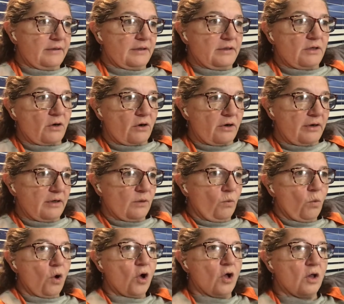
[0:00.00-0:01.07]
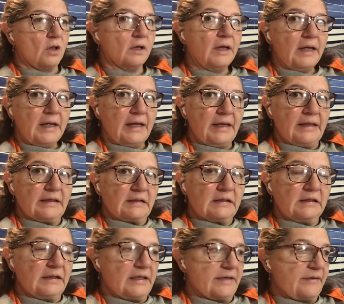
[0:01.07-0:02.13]
yarn wall and
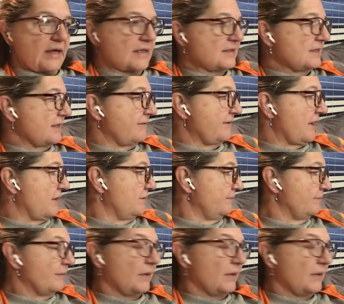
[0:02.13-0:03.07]
cleaning that stuff out,